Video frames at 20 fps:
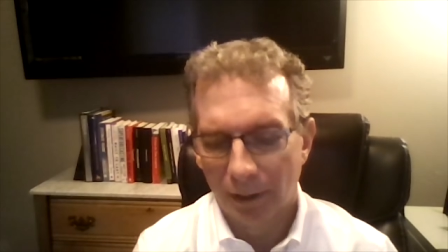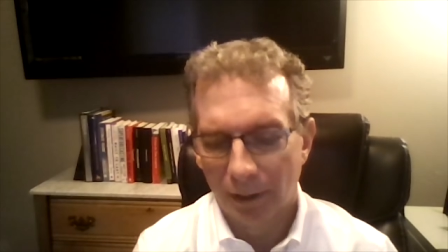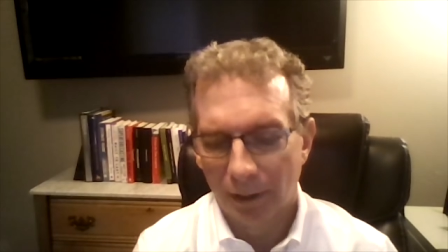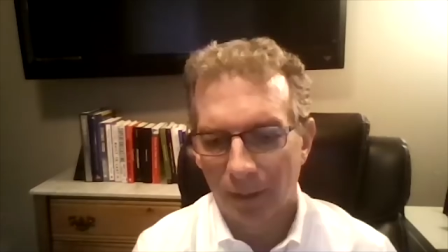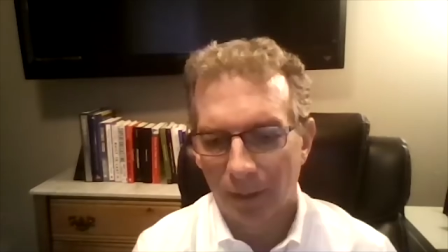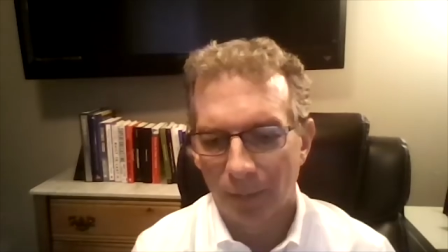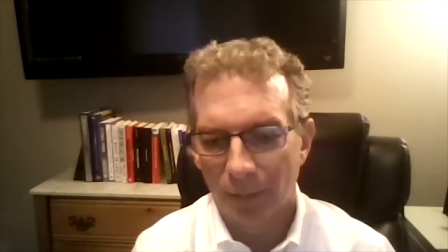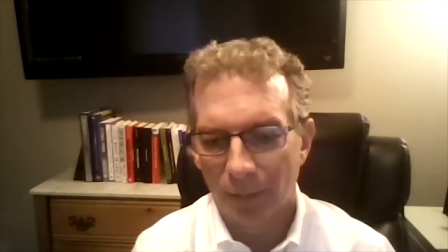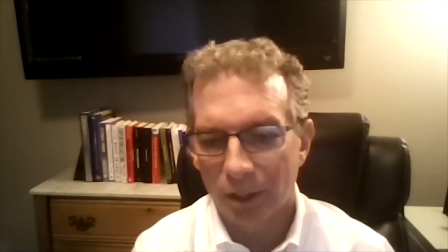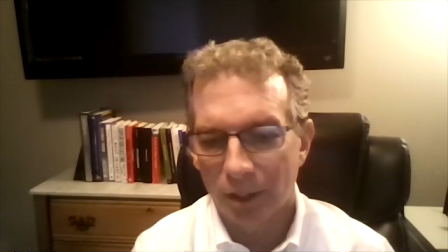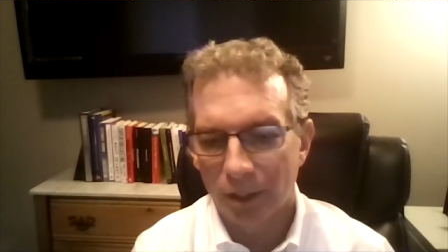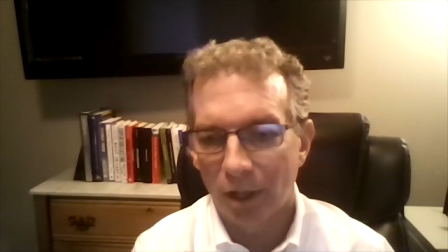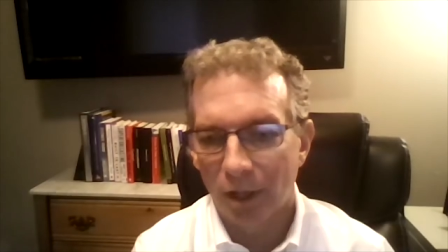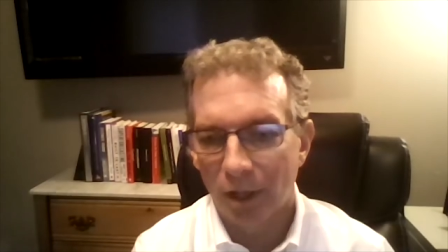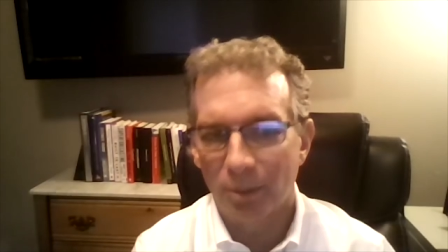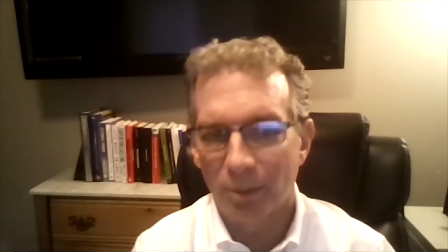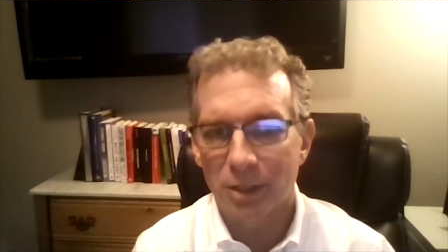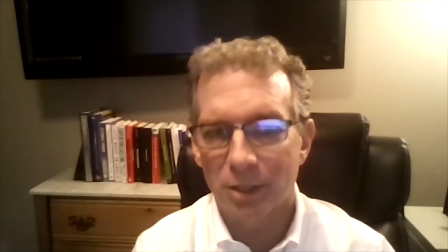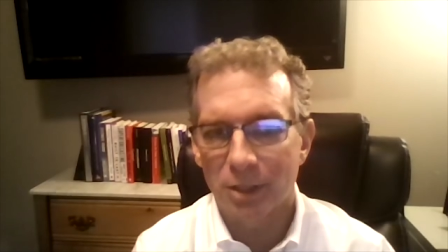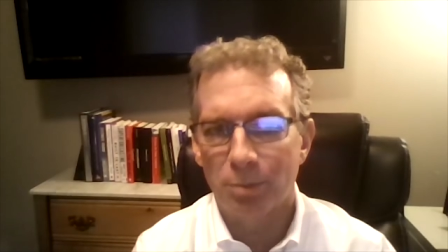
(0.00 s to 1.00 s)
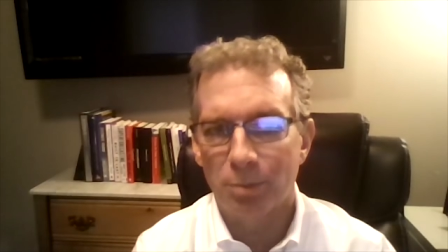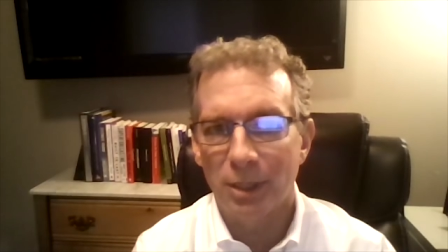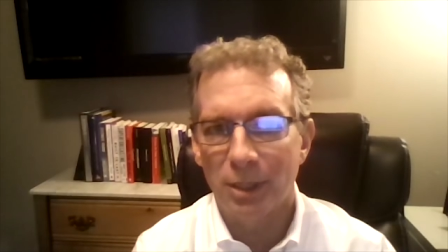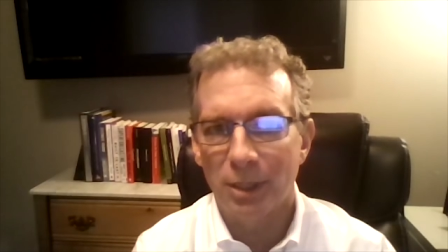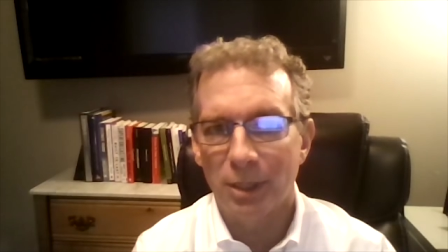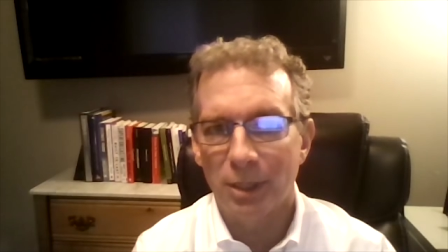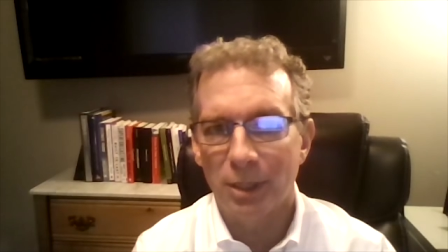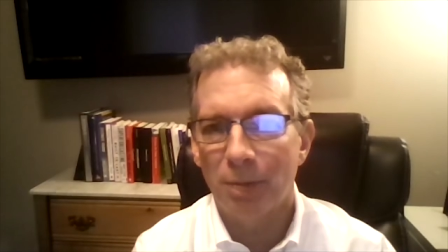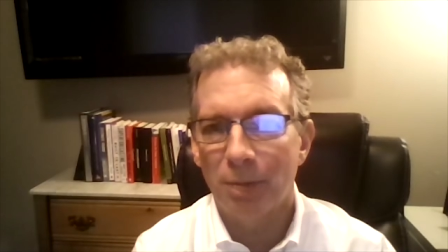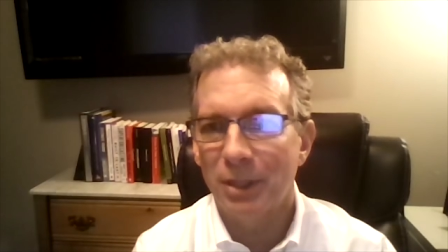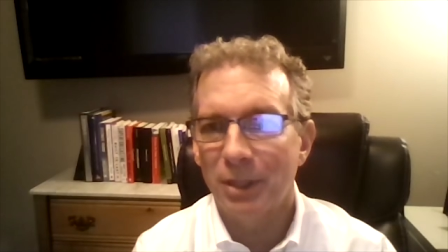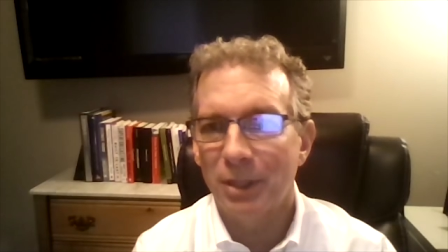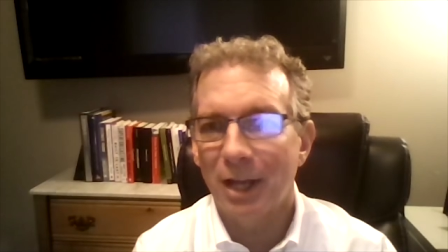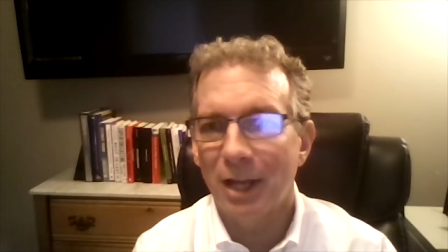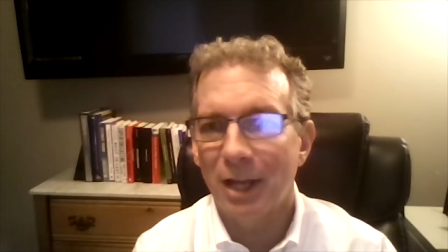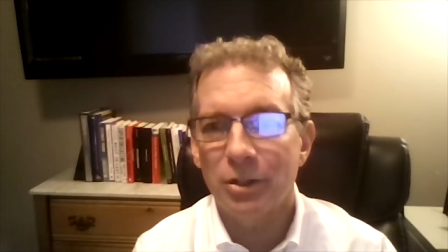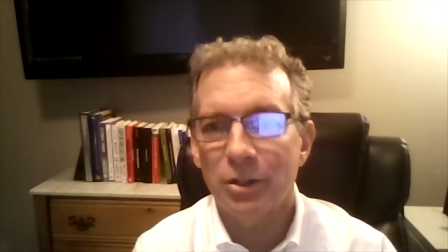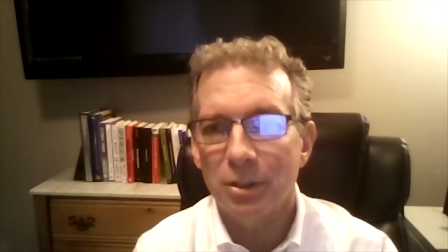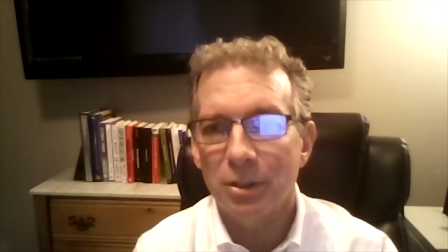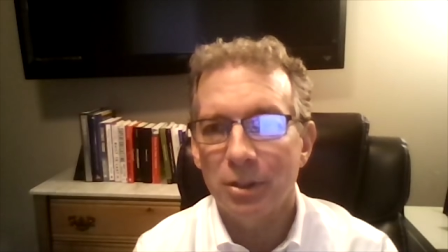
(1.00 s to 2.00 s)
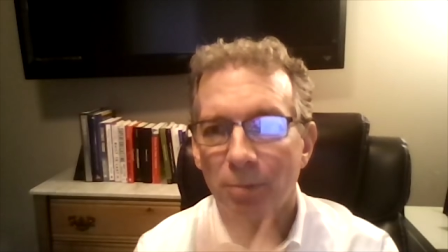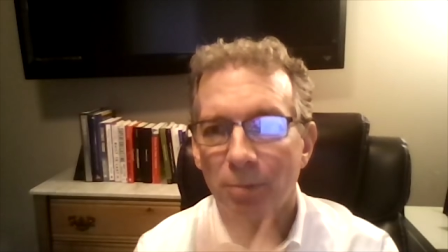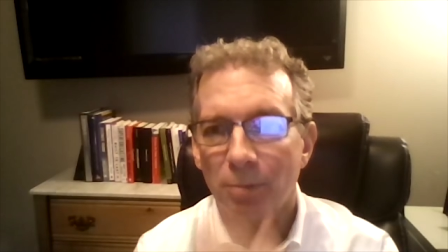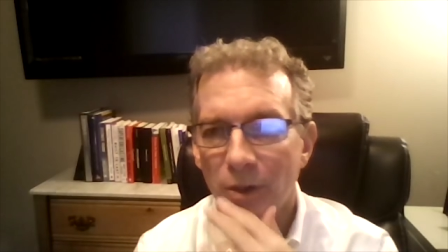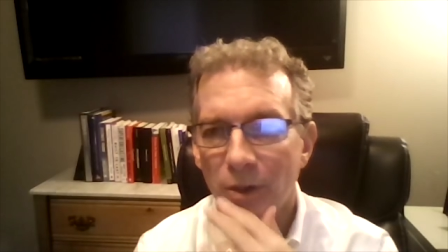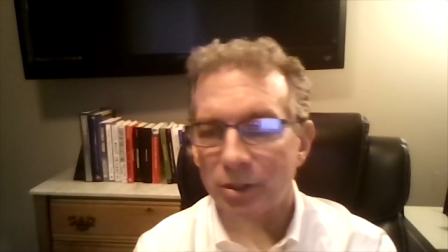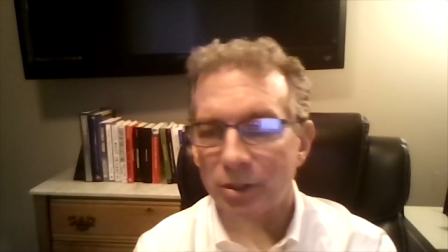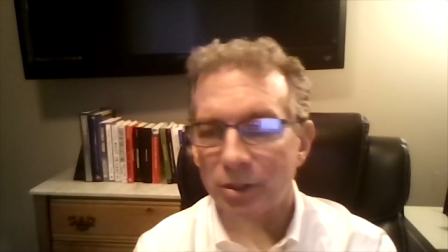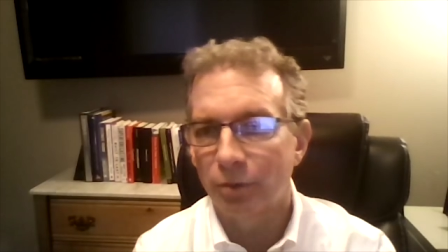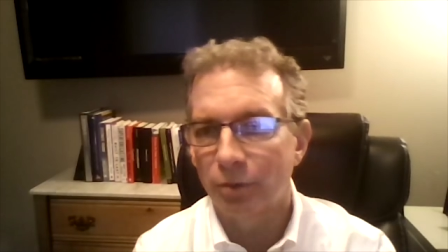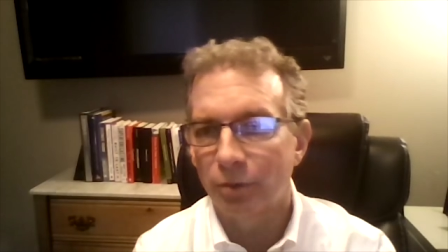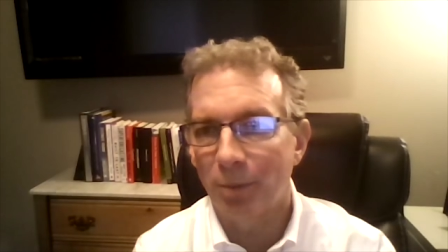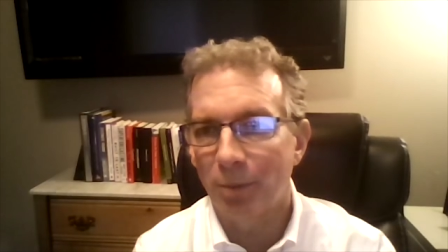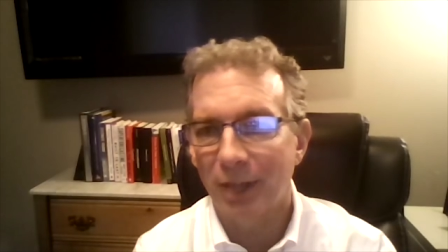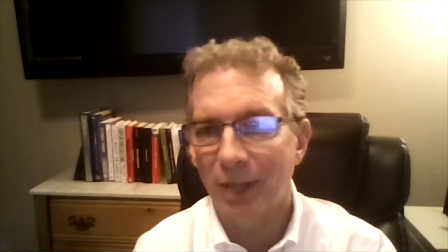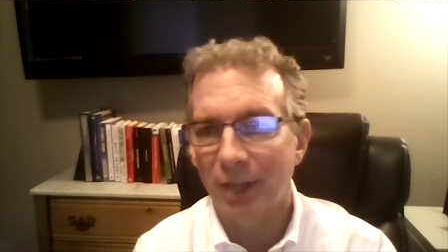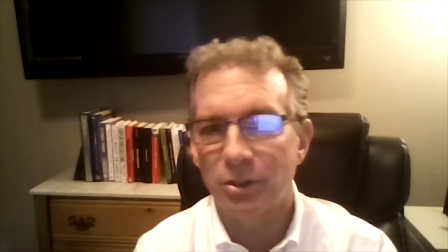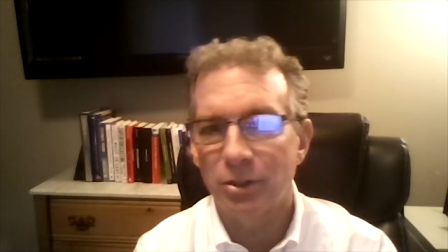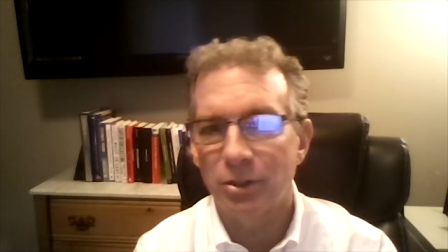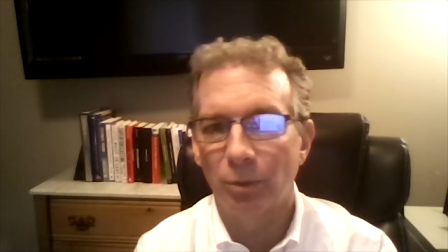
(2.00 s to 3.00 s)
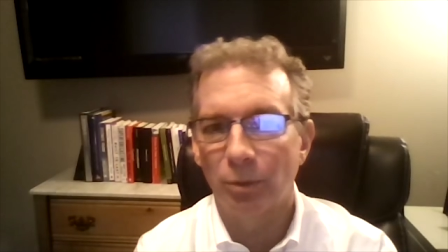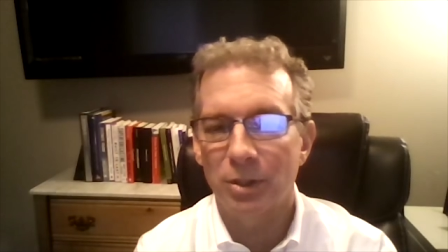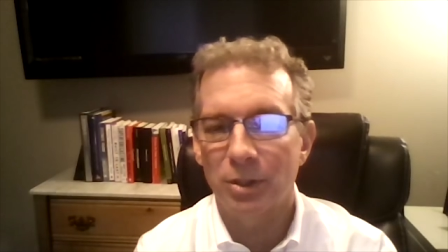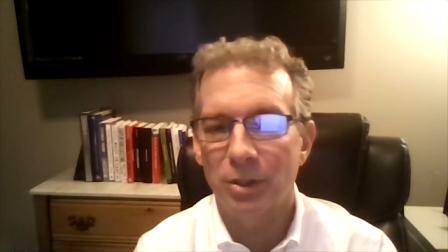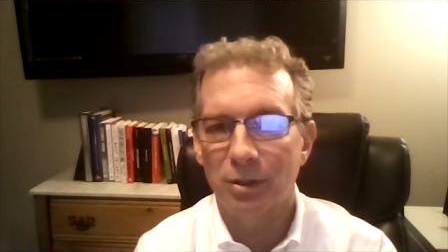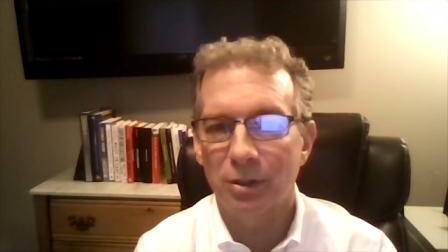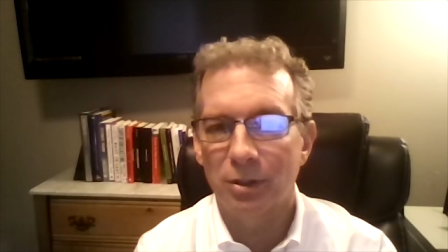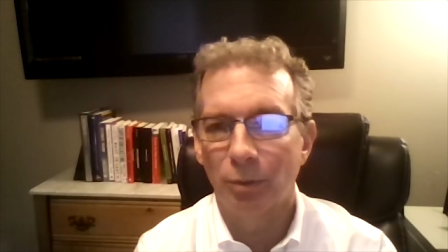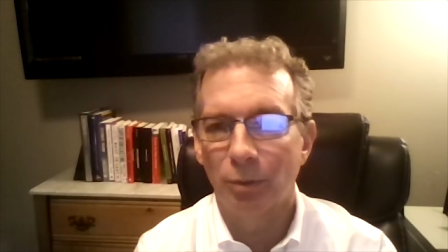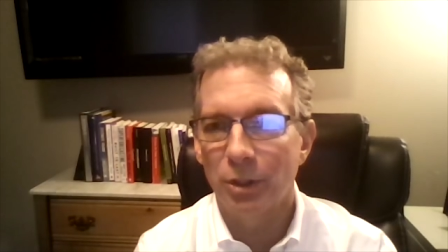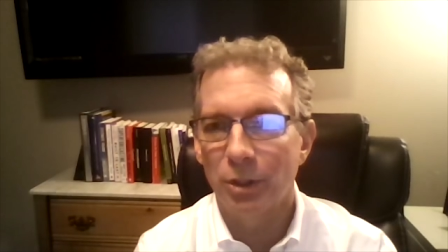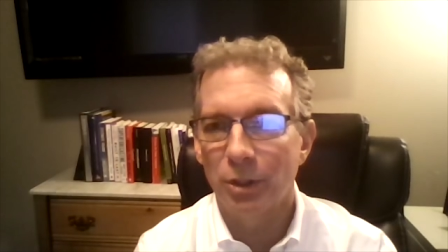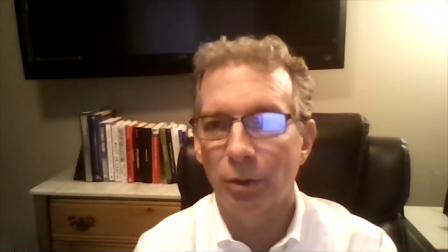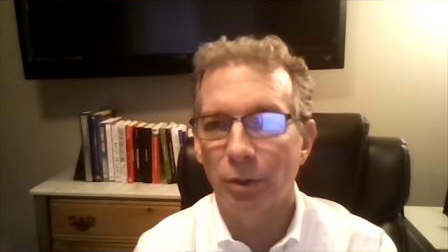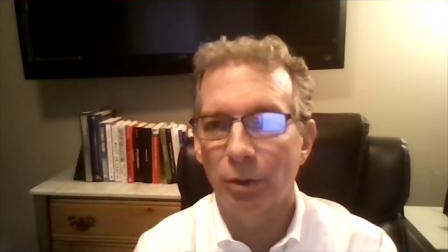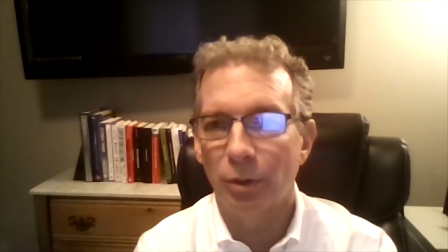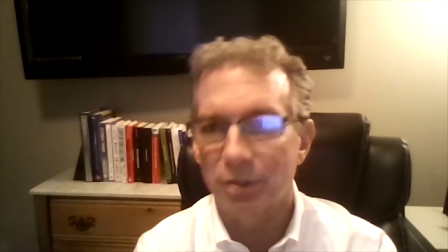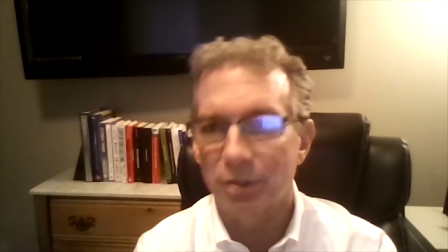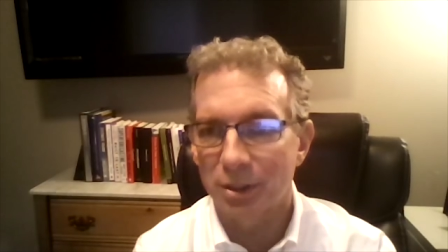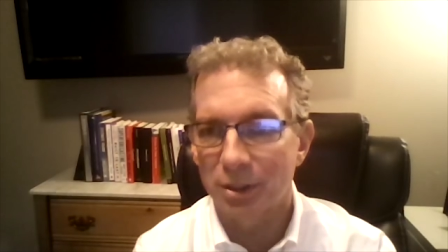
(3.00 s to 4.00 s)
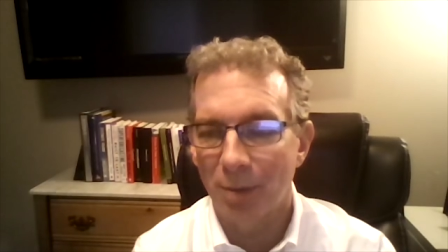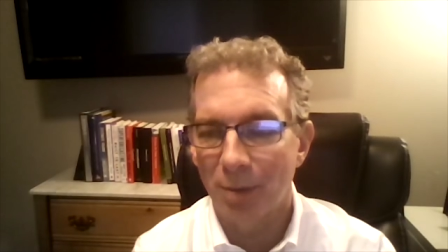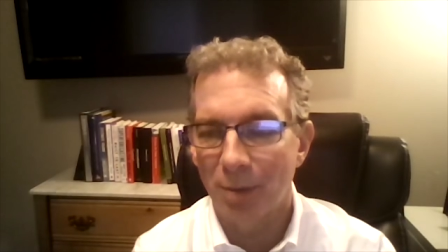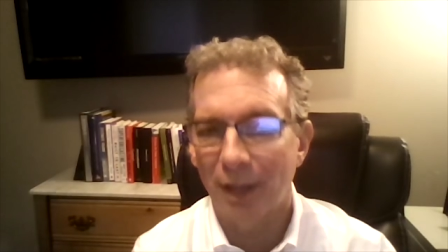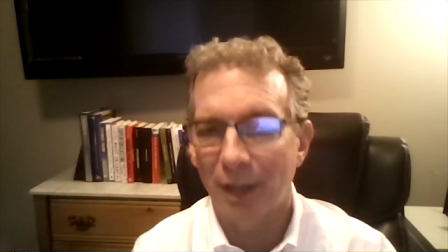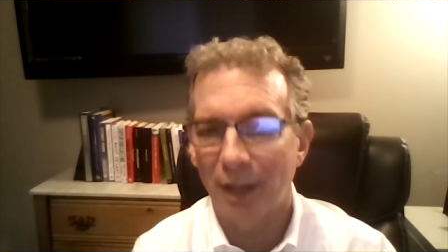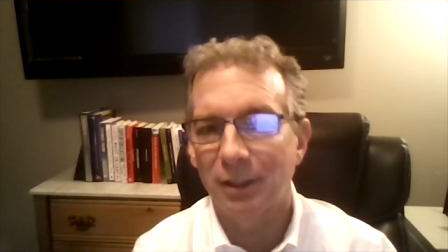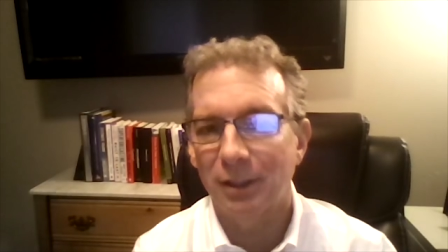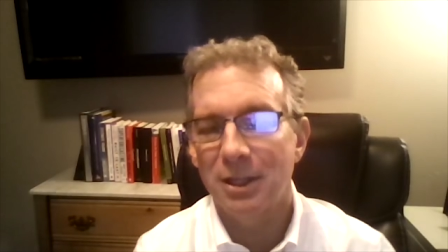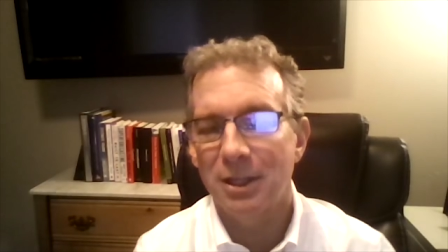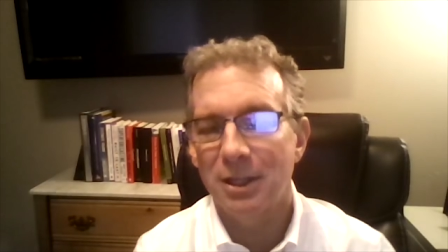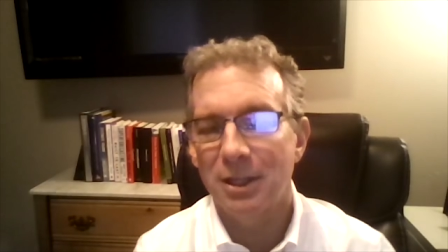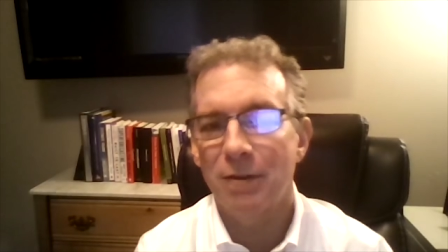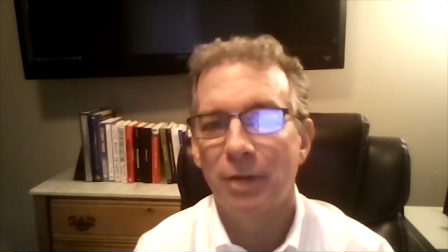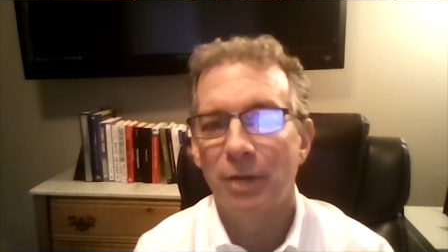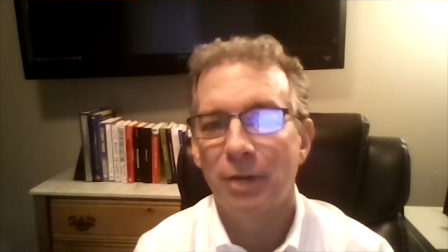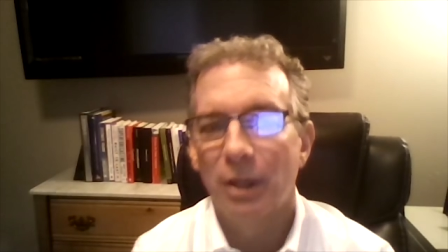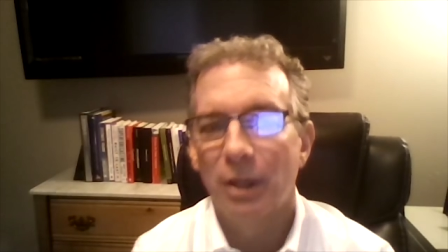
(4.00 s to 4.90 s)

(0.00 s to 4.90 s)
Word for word: I call it my speed bump analogy, but this is for managing risk. We do it systematically now.